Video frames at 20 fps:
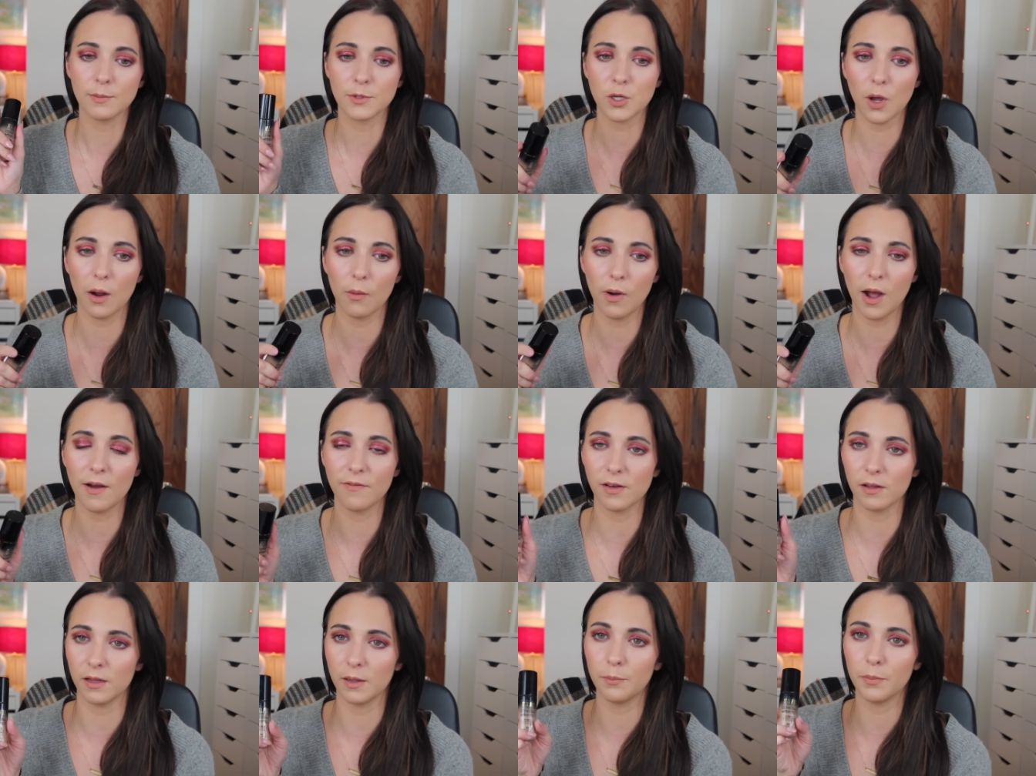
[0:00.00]
So I will
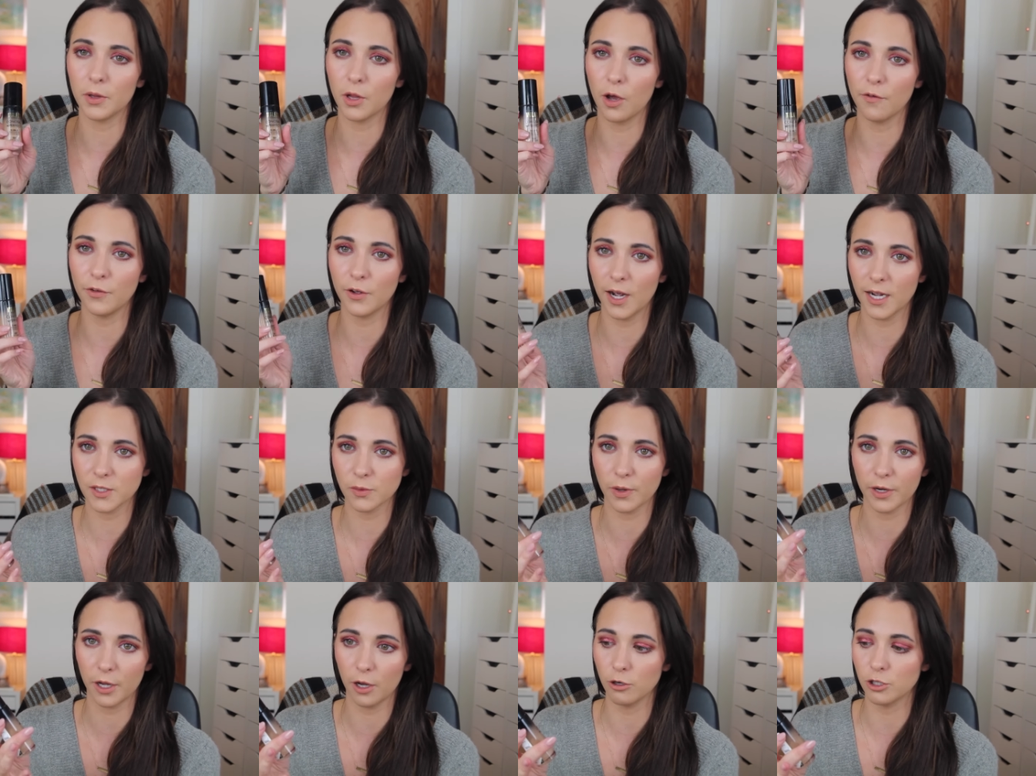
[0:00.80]
have that link below if you
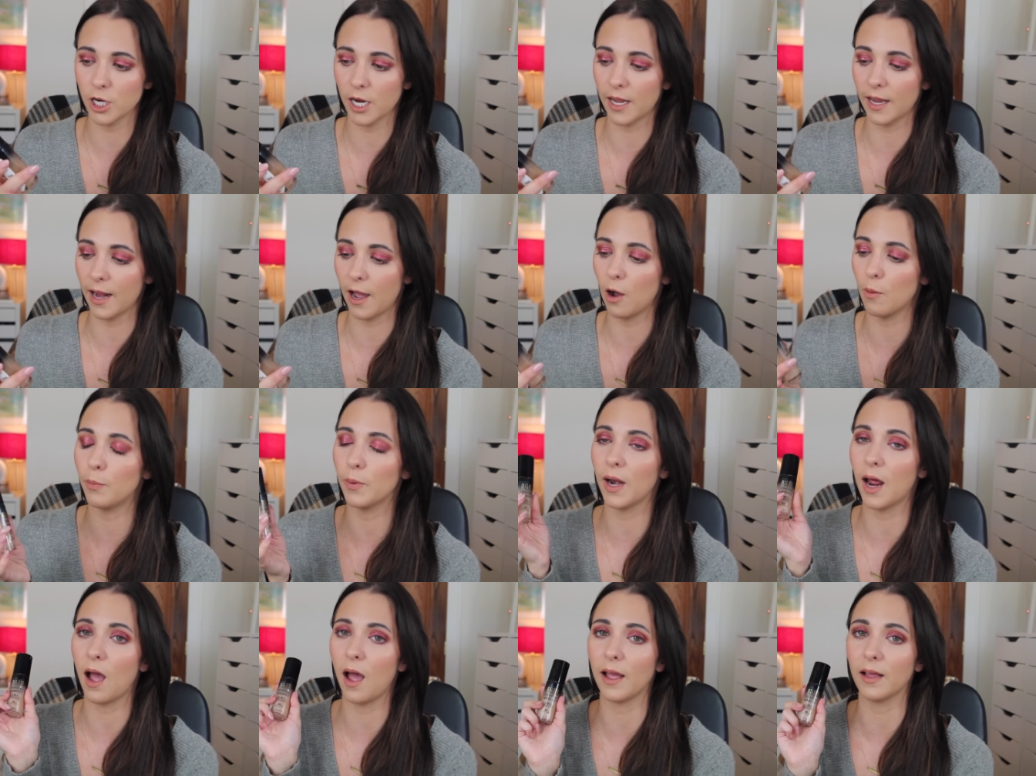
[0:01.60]
guys want to go check it
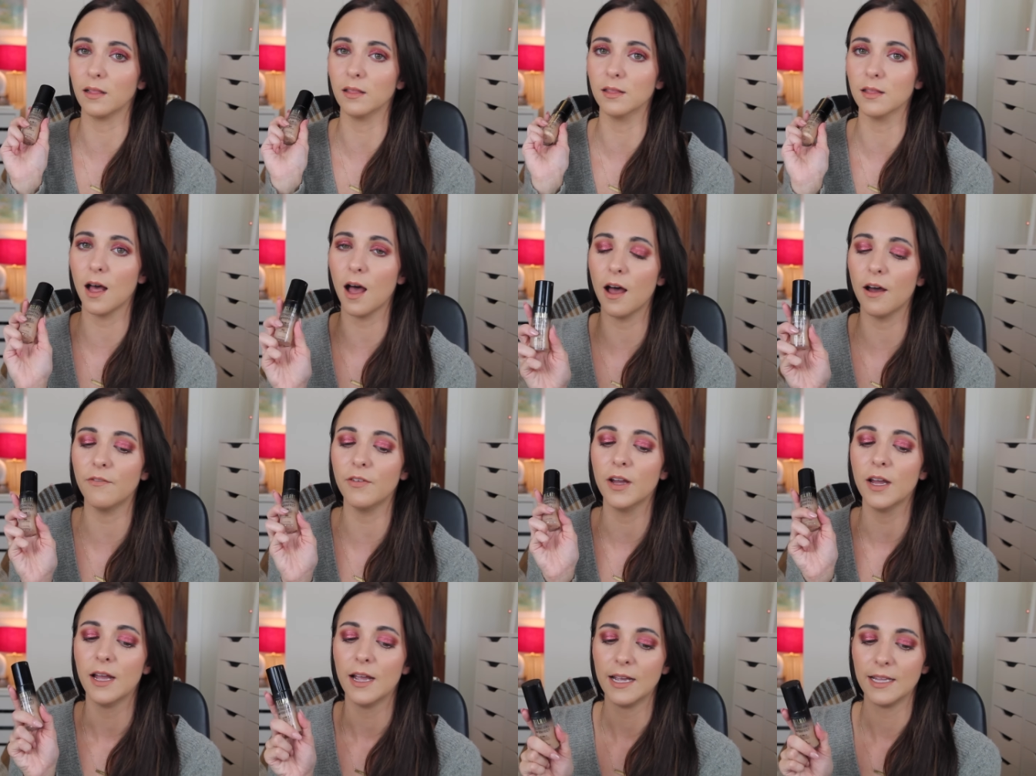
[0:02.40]
out, but I
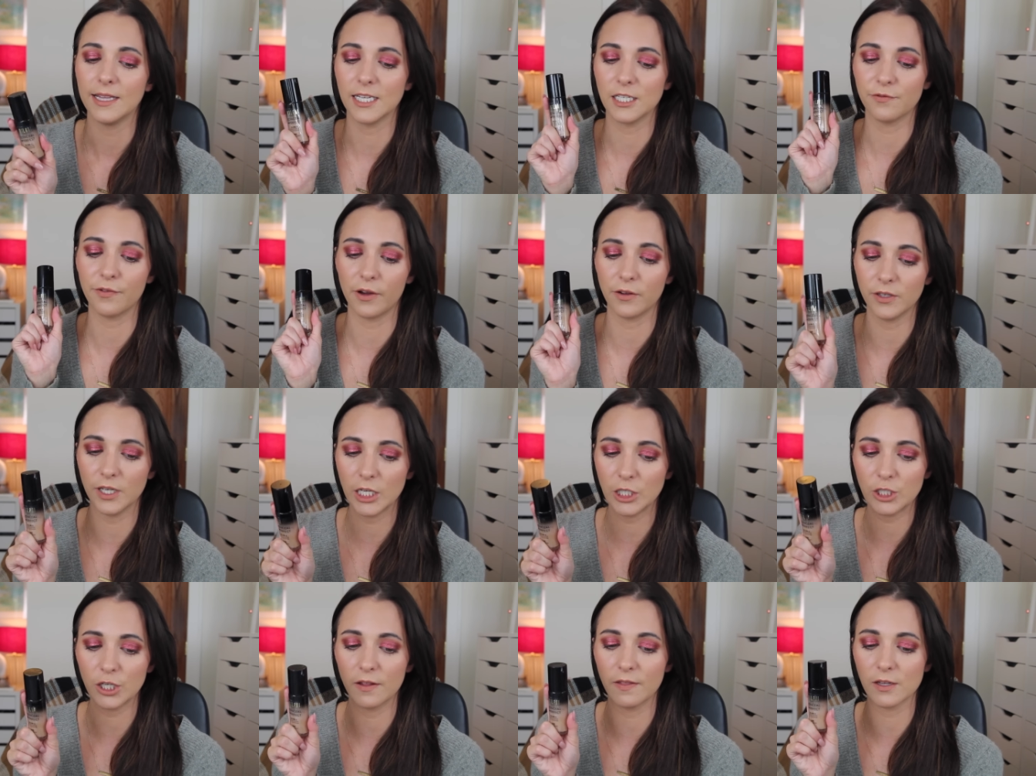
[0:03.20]
love this
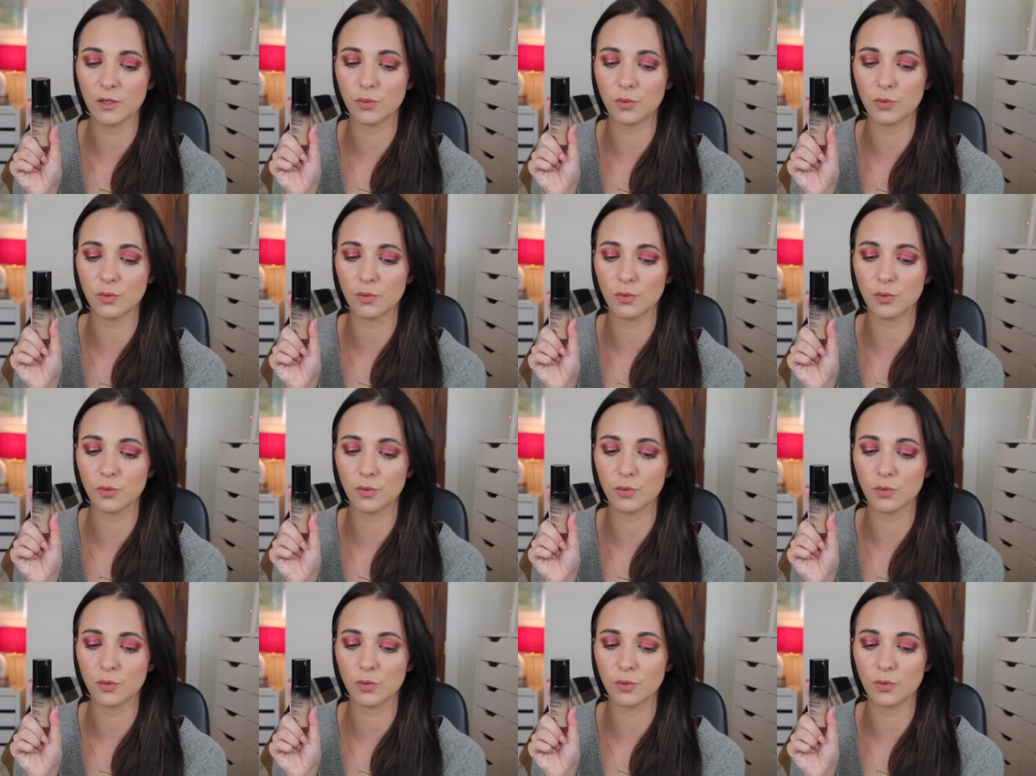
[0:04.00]
foundation.